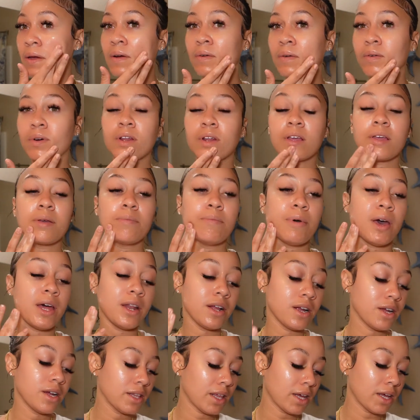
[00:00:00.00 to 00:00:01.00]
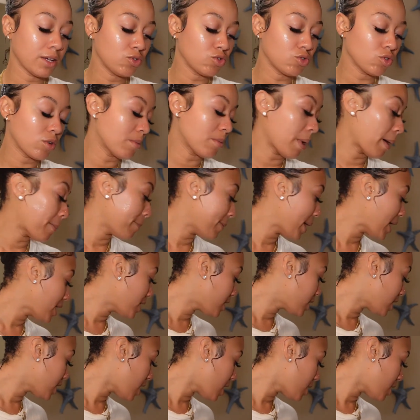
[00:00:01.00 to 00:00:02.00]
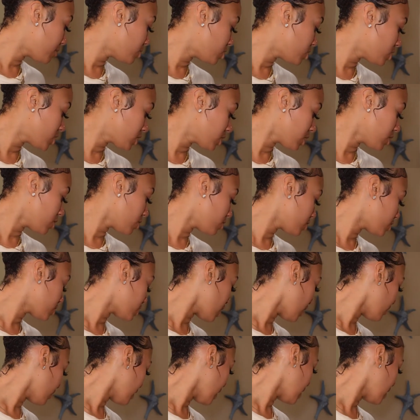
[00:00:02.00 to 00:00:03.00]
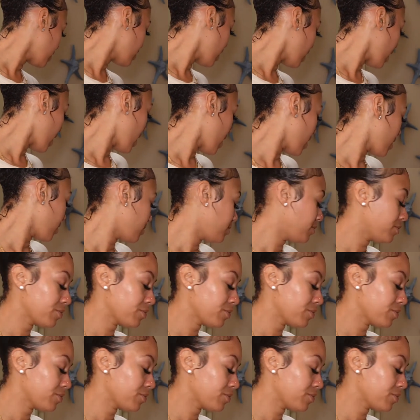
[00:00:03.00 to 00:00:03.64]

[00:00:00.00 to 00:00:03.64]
Want to get better at like doing my makeup, just little stuff like that.